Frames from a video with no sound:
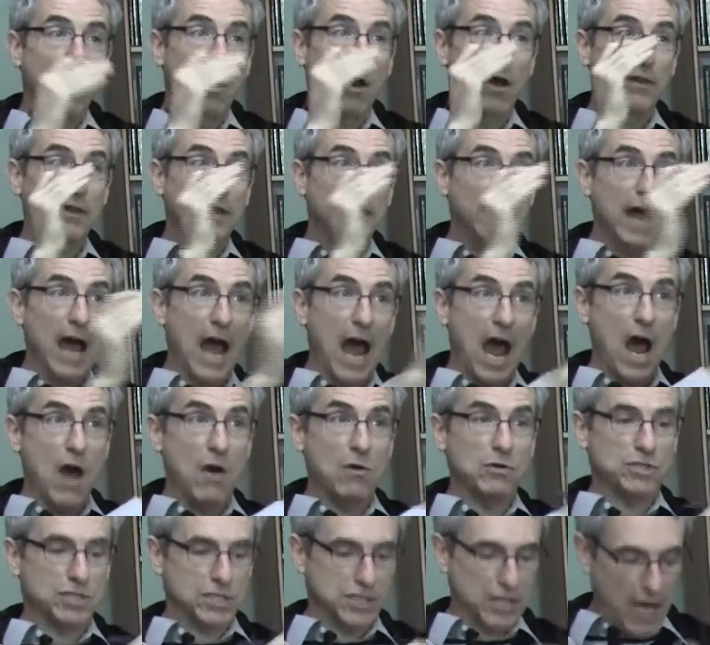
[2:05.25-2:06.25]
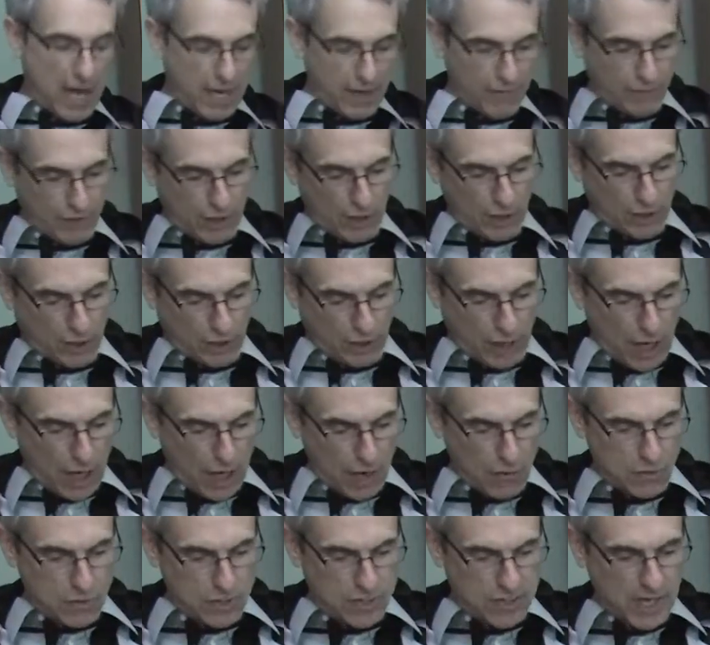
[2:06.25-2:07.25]
on the outside of their
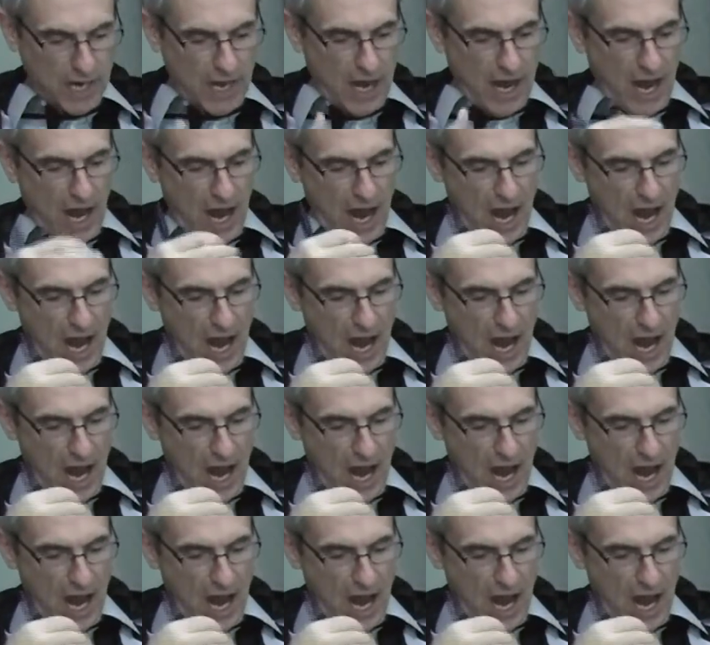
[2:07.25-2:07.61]
clothes.